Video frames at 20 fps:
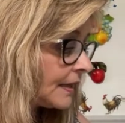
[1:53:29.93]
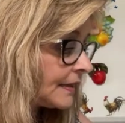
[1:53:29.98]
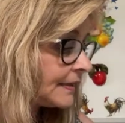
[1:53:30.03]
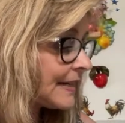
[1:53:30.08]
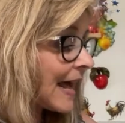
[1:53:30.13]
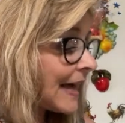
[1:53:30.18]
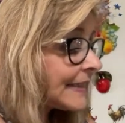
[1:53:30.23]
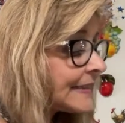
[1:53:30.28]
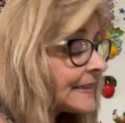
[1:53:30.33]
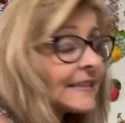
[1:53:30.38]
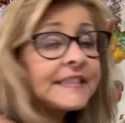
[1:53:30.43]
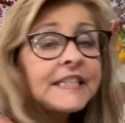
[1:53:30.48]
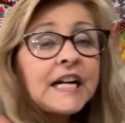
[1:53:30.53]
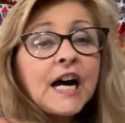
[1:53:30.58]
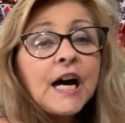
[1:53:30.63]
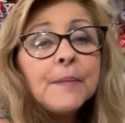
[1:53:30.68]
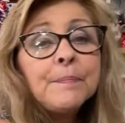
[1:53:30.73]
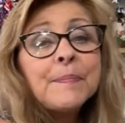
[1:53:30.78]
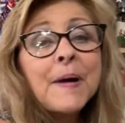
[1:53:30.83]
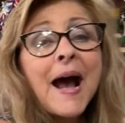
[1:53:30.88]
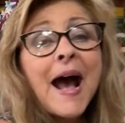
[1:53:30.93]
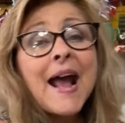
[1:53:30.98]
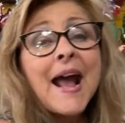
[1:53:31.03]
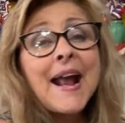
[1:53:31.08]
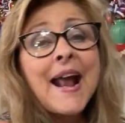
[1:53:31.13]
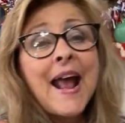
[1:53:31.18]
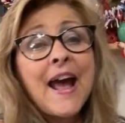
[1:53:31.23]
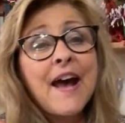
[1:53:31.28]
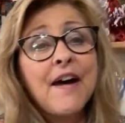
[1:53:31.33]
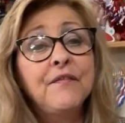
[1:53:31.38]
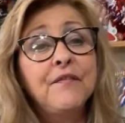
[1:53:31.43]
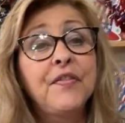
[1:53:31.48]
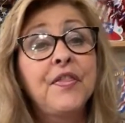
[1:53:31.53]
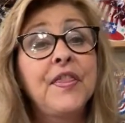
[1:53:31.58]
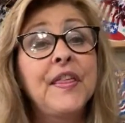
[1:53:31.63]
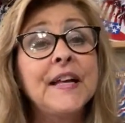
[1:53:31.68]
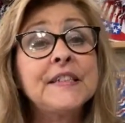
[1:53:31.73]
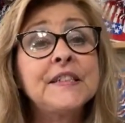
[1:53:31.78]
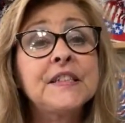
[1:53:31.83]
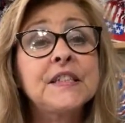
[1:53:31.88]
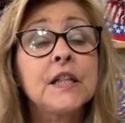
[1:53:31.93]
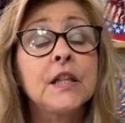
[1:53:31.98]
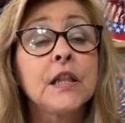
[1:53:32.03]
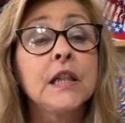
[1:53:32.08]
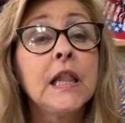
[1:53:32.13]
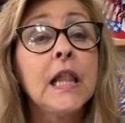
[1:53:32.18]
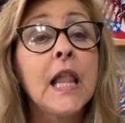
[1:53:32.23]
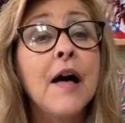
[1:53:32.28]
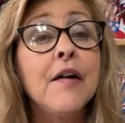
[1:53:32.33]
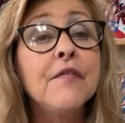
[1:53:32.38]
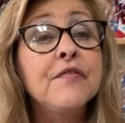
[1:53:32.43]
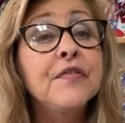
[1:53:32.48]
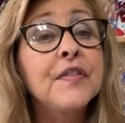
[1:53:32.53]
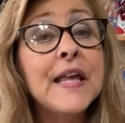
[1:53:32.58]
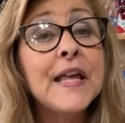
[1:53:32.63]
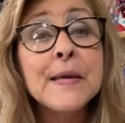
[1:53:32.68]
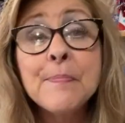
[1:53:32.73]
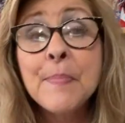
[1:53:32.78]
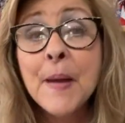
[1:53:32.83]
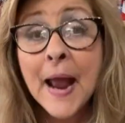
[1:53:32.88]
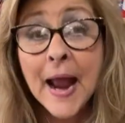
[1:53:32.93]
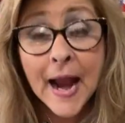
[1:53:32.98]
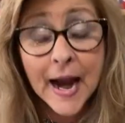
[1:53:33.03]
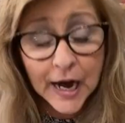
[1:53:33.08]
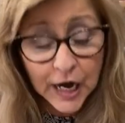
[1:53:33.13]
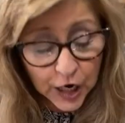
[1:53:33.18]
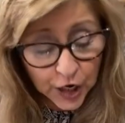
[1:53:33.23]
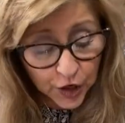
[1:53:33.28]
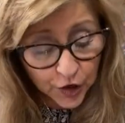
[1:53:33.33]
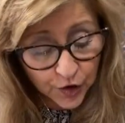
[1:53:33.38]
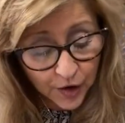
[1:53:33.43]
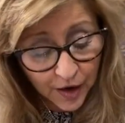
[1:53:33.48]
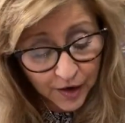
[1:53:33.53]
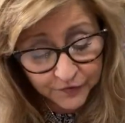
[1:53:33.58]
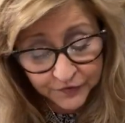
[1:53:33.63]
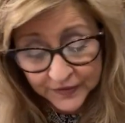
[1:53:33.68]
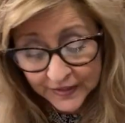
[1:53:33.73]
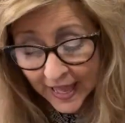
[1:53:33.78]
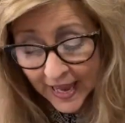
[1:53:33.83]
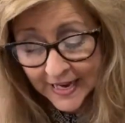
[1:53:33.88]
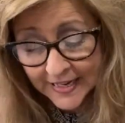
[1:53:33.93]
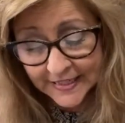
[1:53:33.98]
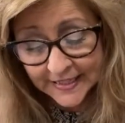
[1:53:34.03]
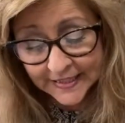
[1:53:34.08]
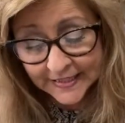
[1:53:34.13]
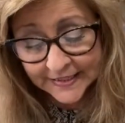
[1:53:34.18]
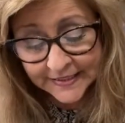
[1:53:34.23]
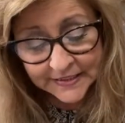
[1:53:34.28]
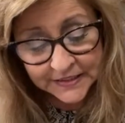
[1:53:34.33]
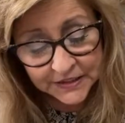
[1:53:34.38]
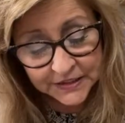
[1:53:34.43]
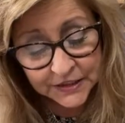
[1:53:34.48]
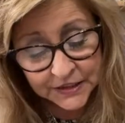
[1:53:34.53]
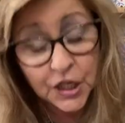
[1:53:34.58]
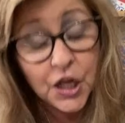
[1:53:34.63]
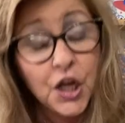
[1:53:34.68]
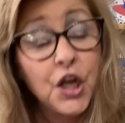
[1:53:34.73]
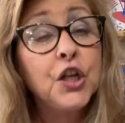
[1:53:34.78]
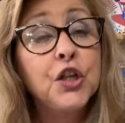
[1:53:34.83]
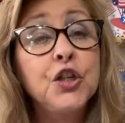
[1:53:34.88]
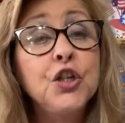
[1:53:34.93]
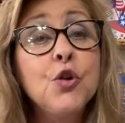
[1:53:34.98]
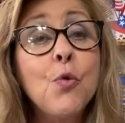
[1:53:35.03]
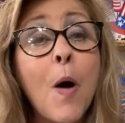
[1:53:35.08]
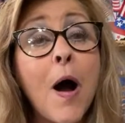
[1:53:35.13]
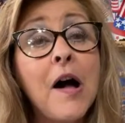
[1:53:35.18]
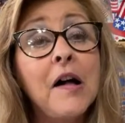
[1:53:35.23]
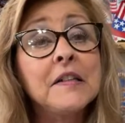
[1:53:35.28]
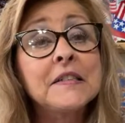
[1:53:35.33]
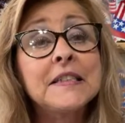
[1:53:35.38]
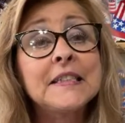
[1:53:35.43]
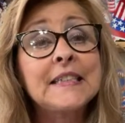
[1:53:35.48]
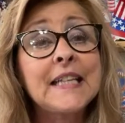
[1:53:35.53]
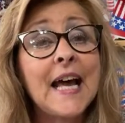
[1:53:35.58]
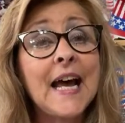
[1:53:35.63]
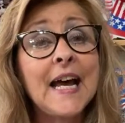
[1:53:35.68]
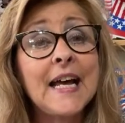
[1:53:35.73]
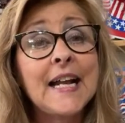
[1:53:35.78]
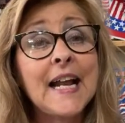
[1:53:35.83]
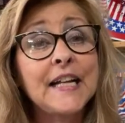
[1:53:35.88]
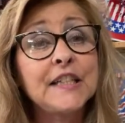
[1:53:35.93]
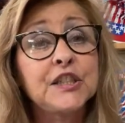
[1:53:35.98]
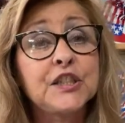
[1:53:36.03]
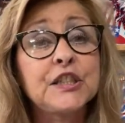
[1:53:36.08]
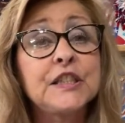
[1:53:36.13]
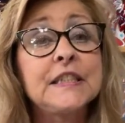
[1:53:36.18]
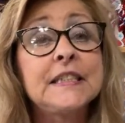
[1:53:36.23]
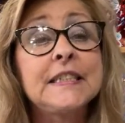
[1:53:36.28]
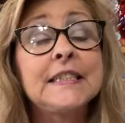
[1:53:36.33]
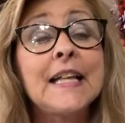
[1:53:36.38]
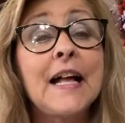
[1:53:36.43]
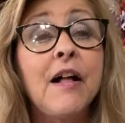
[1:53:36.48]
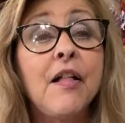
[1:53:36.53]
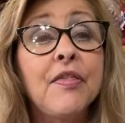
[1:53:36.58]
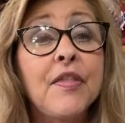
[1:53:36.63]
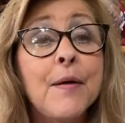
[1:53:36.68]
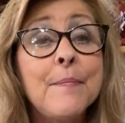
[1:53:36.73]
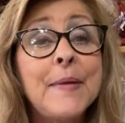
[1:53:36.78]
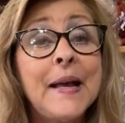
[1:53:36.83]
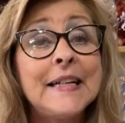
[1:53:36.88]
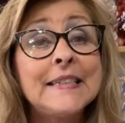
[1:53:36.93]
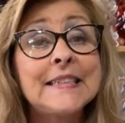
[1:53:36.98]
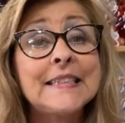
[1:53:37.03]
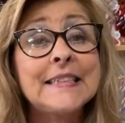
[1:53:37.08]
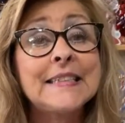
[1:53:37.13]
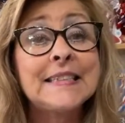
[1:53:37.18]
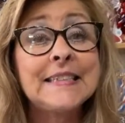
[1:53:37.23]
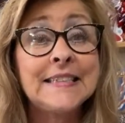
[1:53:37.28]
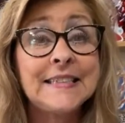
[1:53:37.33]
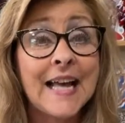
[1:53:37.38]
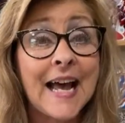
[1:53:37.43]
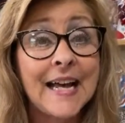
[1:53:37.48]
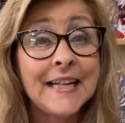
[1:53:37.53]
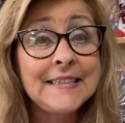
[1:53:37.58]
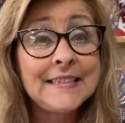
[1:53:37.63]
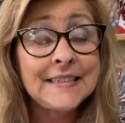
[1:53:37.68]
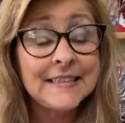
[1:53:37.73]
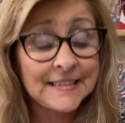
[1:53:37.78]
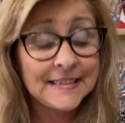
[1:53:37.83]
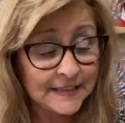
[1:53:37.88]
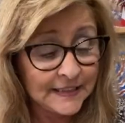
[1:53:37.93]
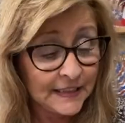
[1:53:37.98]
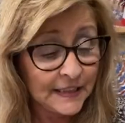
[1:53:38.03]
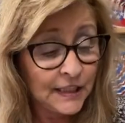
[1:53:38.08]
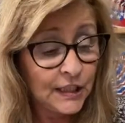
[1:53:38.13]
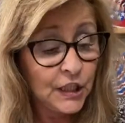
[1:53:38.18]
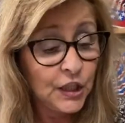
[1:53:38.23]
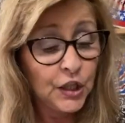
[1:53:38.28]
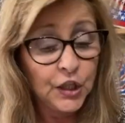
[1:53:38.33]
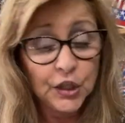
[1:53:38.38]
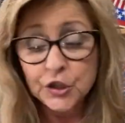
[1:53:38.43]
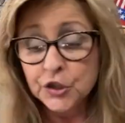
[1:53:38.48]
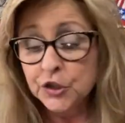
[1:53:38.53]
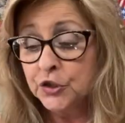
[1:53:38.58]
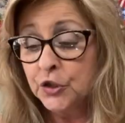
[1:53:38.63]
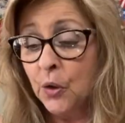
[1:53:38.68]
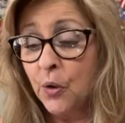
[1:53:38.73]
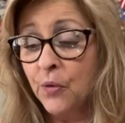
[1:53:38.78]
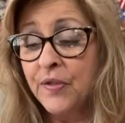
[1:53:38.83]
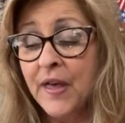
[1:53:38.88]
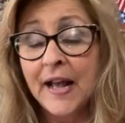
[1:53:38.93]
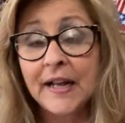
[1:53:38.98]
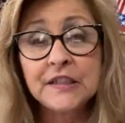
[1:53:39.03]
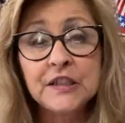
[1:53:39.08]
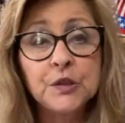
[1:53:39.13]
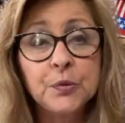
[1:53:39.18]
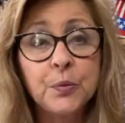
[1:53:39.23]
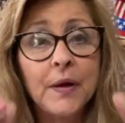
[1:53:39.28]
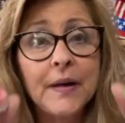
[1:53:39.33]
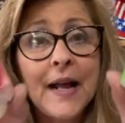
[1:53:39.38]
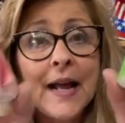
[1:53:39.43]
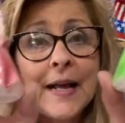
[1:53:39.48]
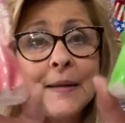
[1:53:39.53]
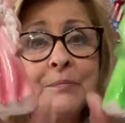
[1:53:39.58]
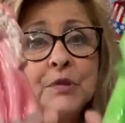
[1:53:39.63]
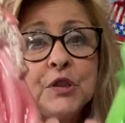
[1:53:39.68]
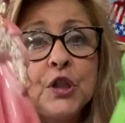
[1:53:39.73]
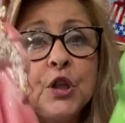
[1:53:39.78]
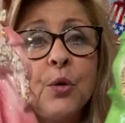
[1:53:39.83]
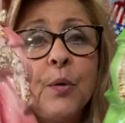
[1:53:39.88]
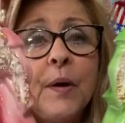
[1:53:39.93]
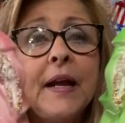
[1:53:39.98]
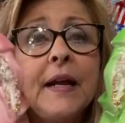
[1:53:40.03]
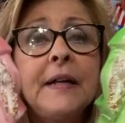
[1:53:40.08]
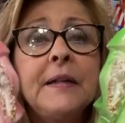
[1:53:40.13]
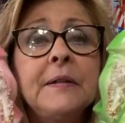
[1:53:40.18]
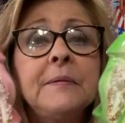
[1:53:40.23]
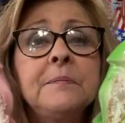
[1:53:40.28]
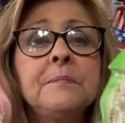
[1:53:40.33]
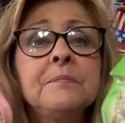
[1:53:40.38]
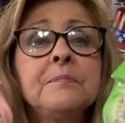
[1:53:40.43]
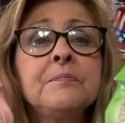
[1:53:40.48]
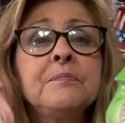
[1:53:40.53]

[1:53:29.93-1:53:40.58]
Next up, I have this lovely pair of ladies. You all said I should sell them as a set. So that's what I'm doing.